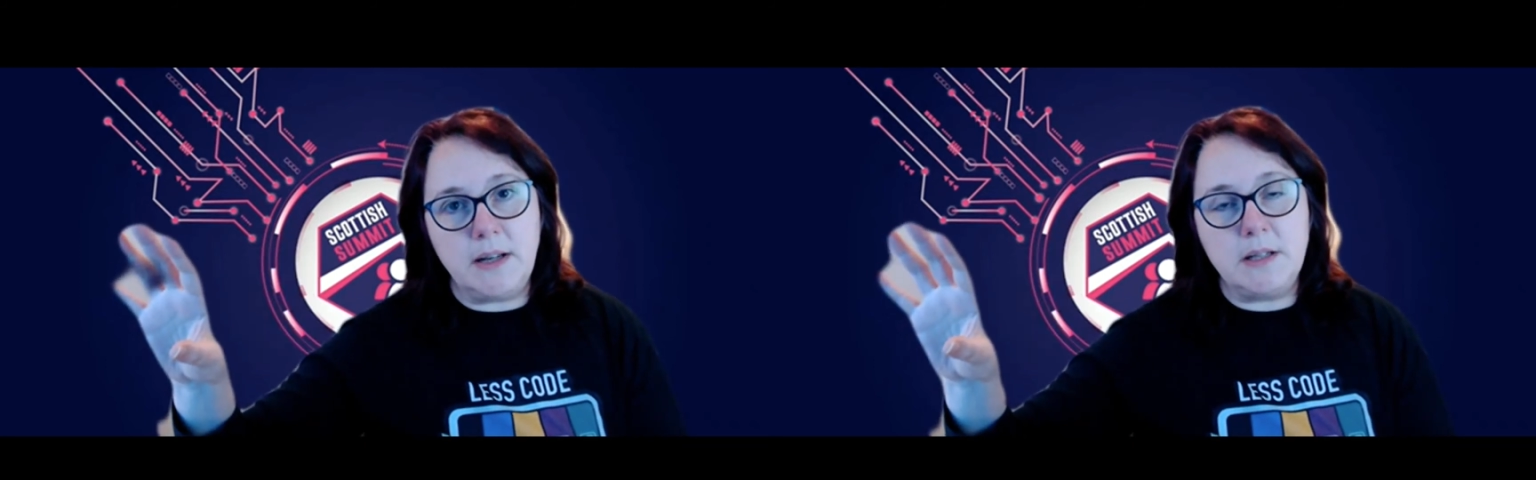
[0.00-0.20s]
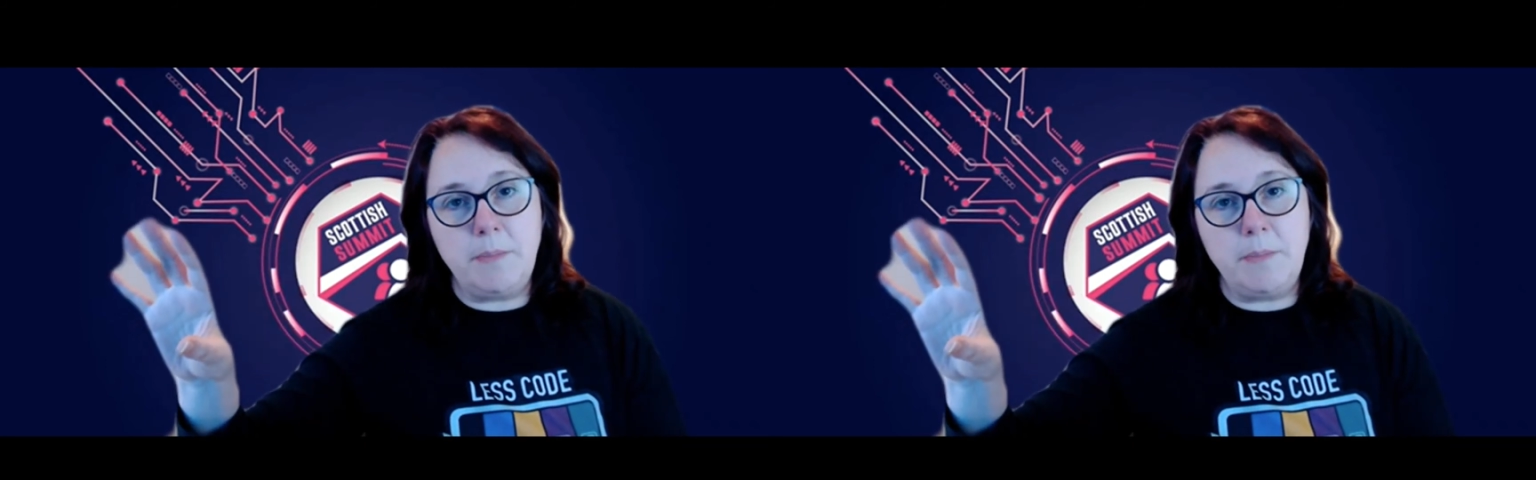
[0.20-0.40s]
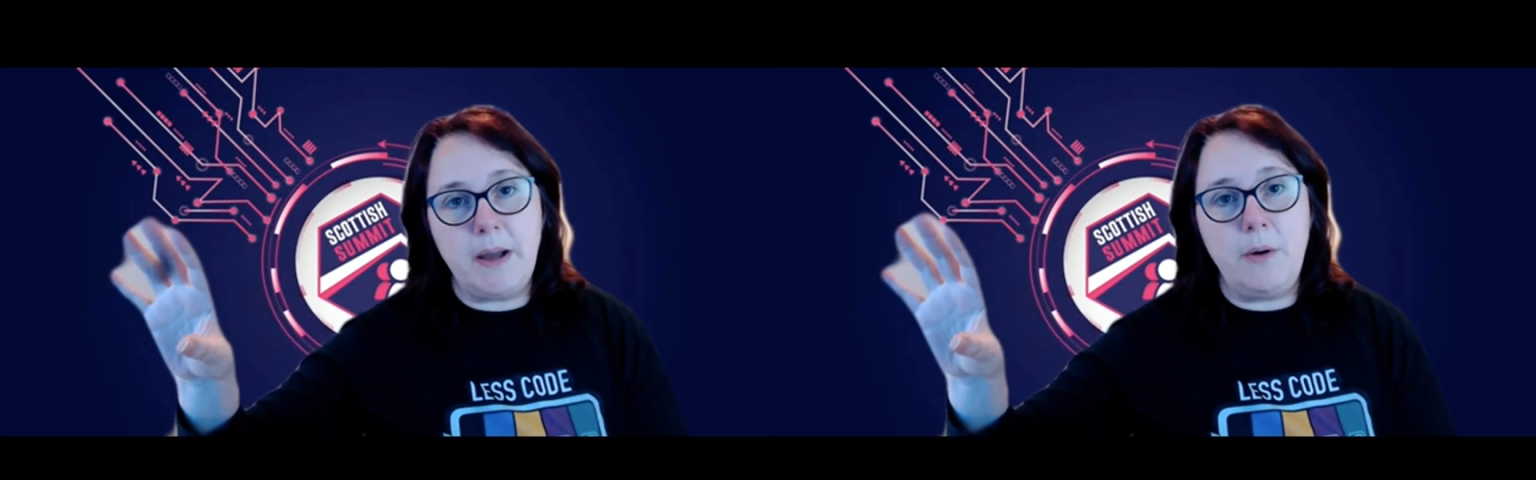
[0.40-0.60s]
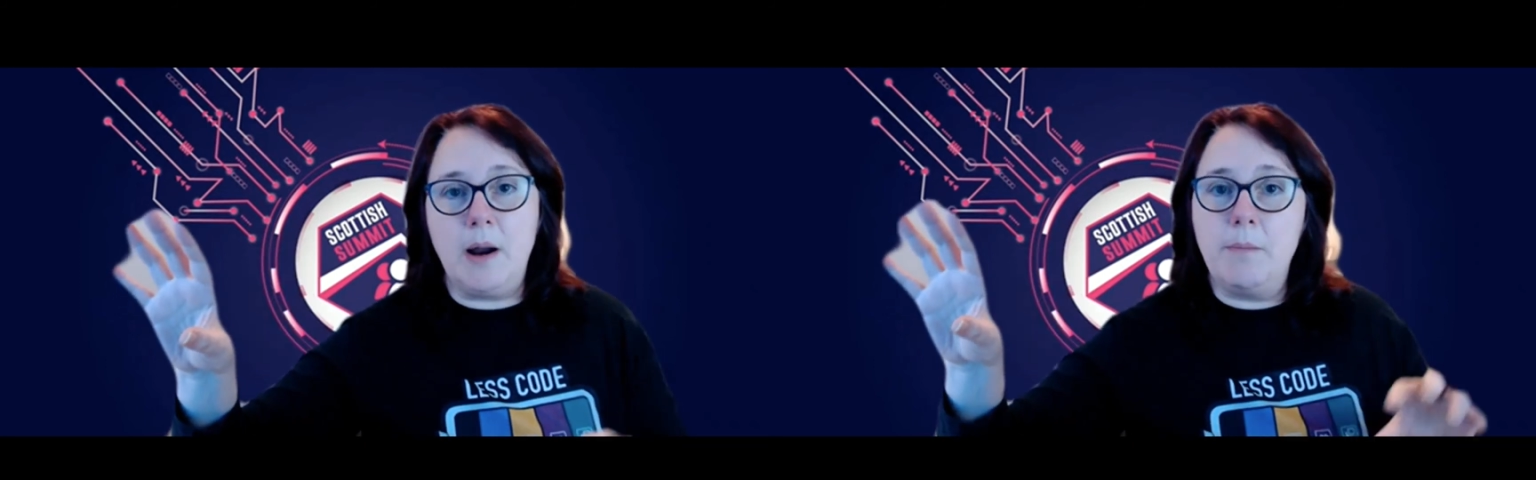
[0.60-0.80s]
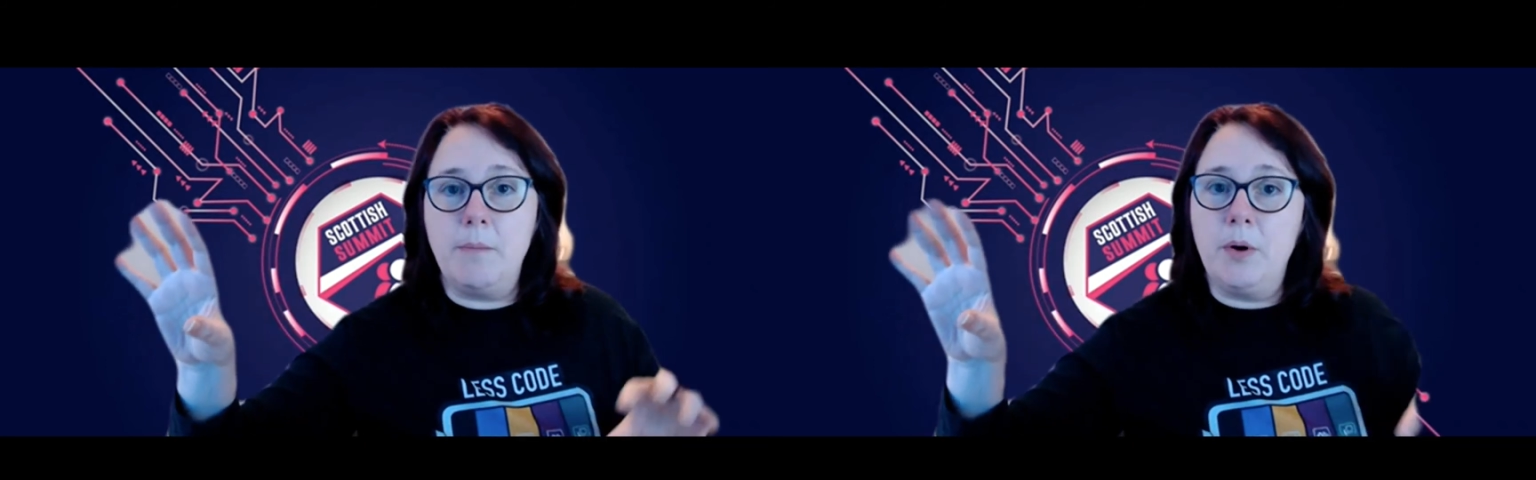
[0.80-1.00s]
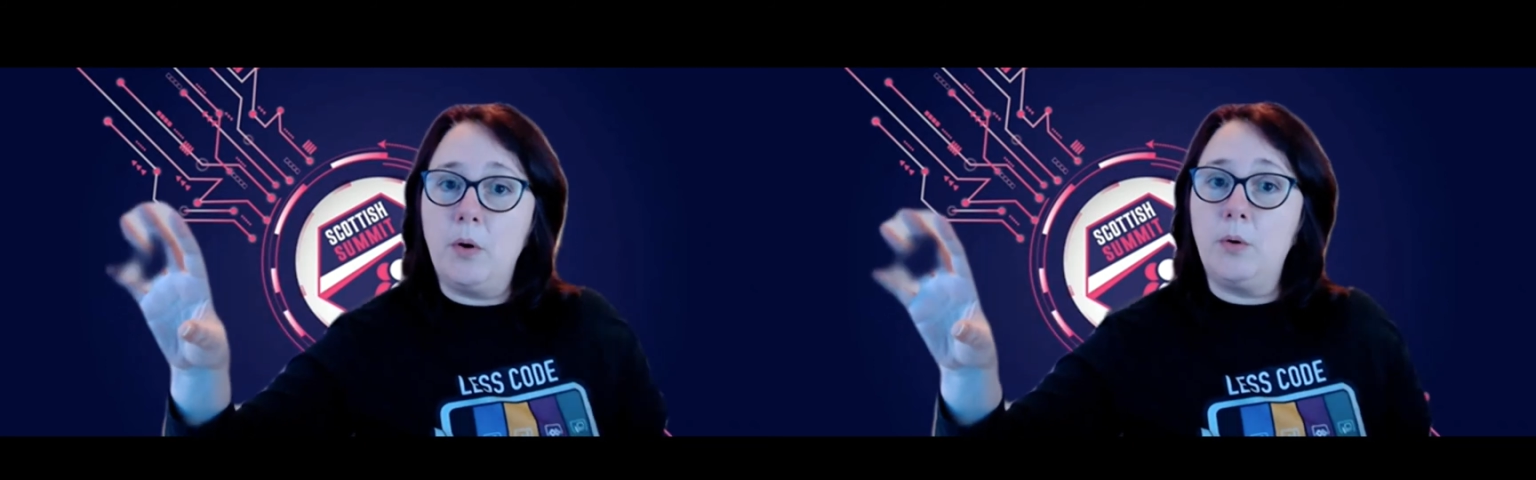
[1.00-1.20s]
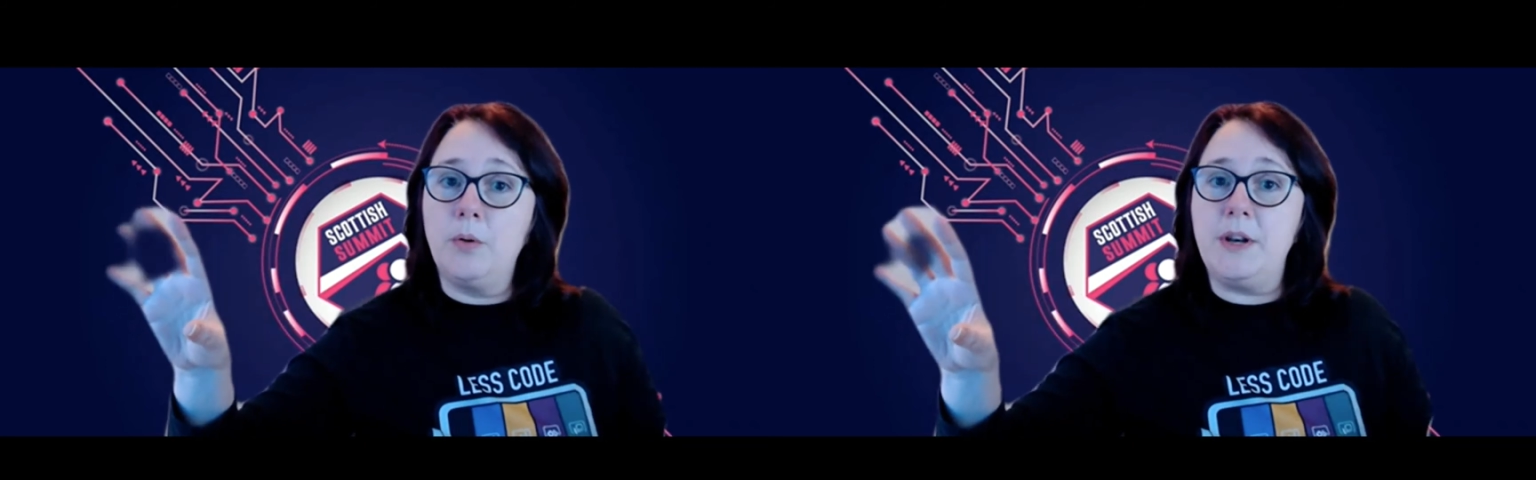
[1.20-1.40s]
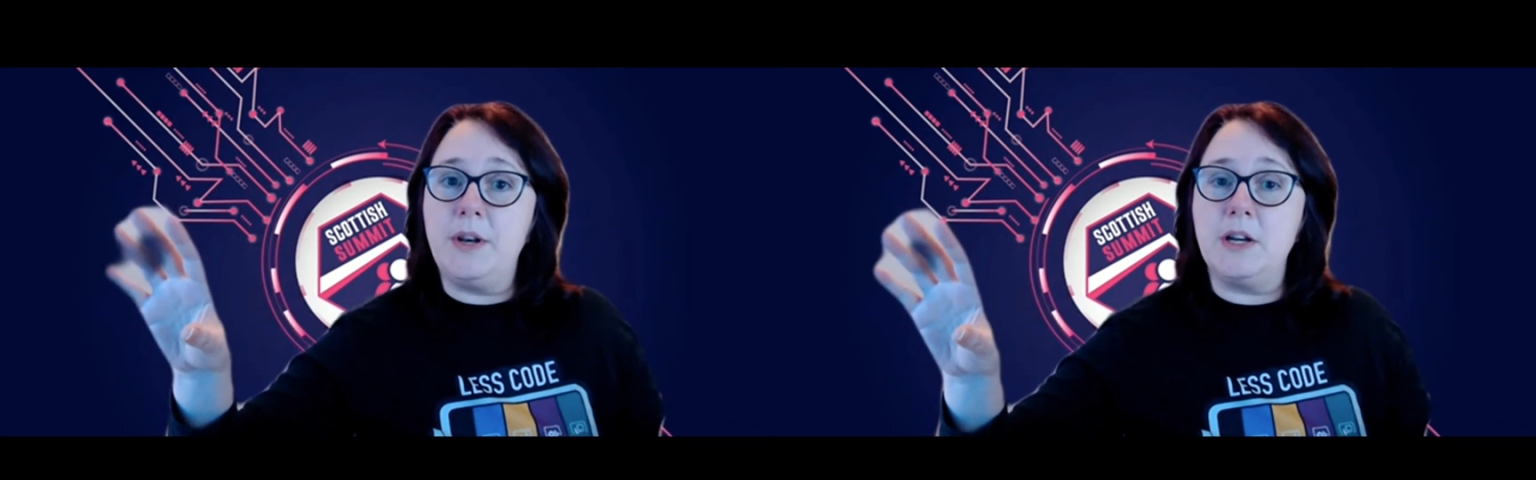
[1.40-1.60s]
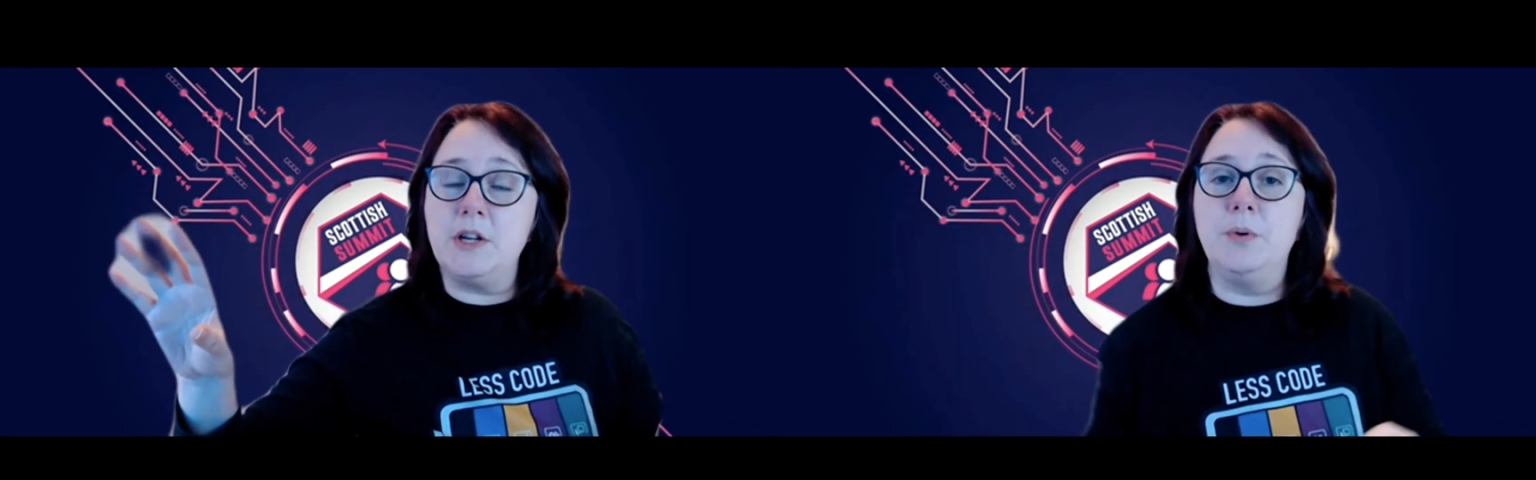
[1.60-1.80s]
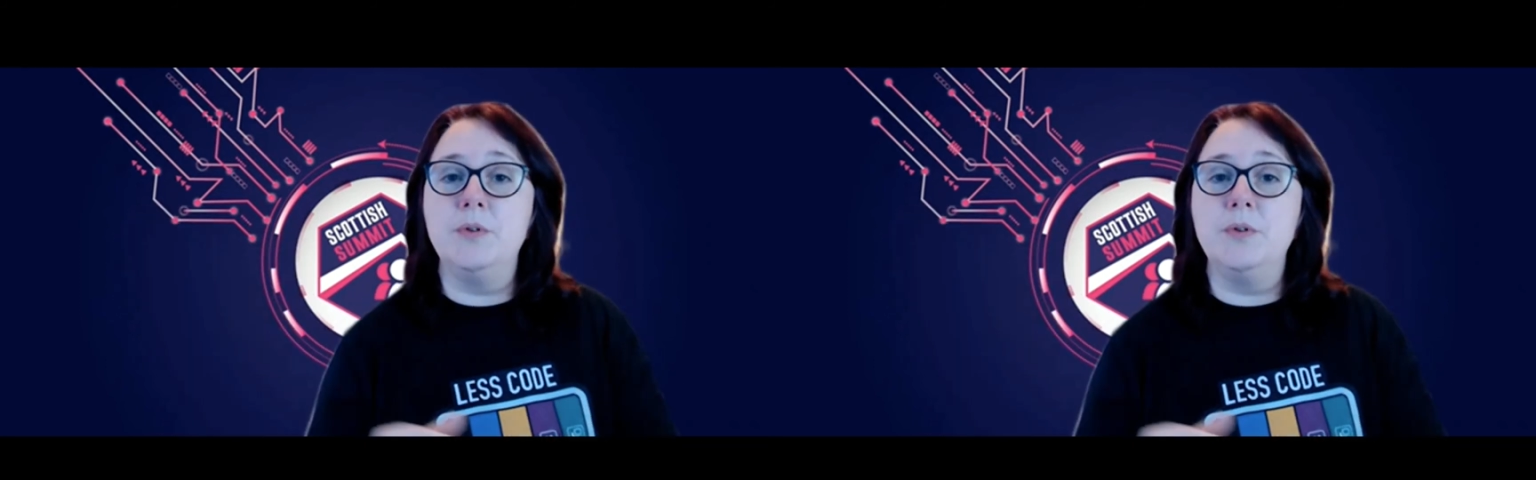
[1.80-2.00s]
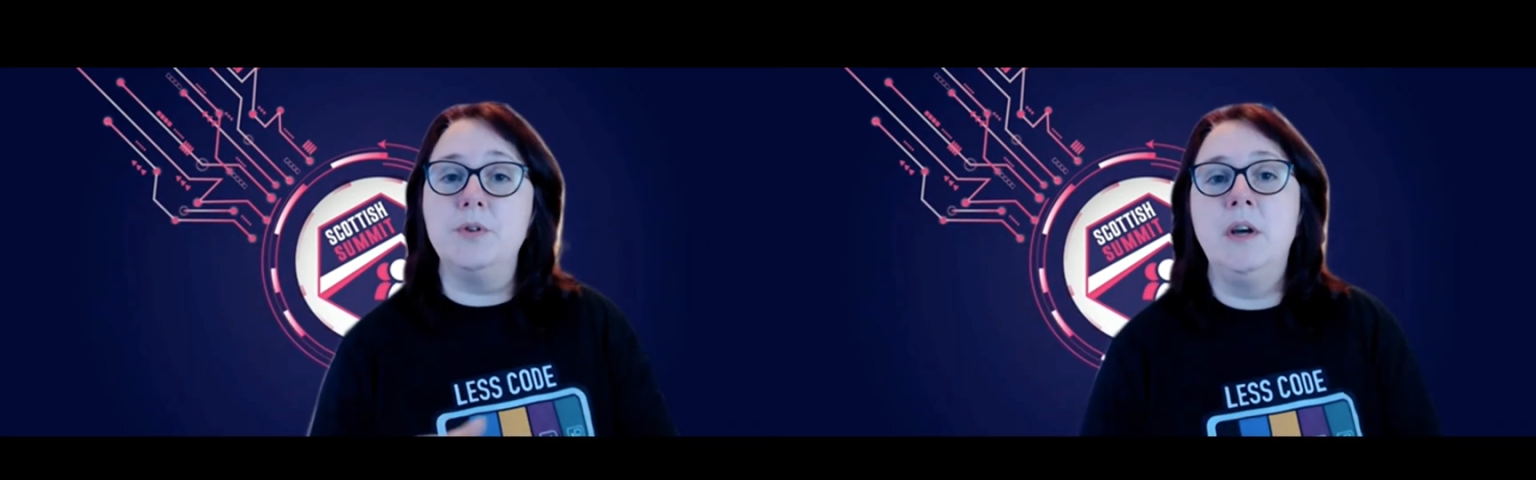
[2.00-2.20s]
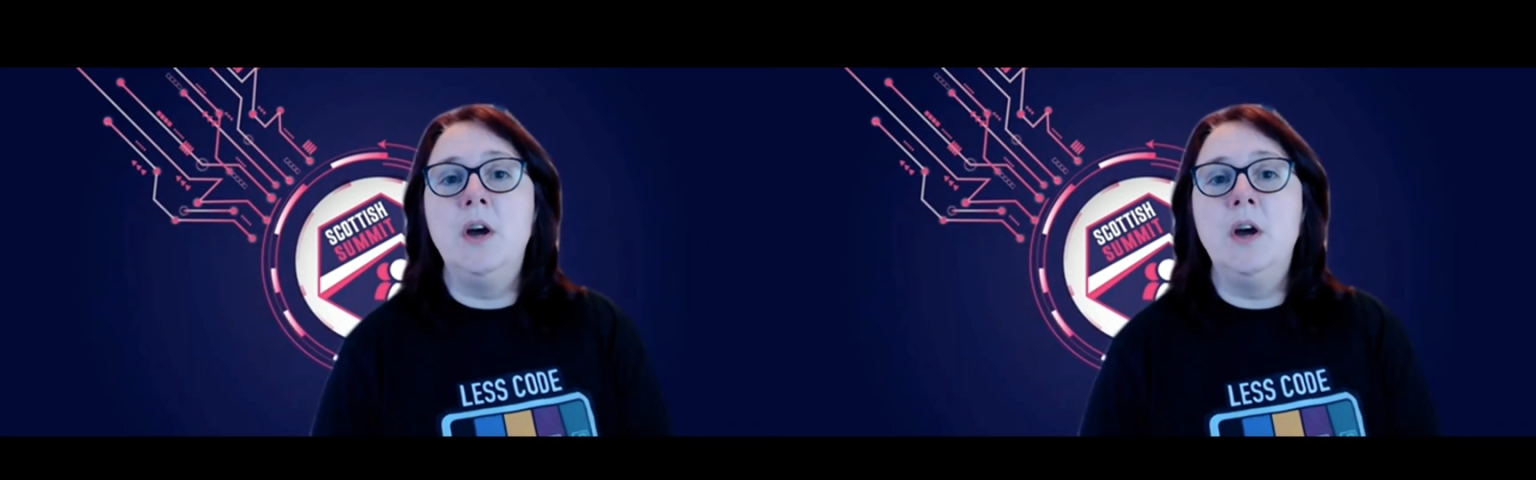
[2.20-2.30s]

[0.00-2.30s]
to the Power App or the dashboard.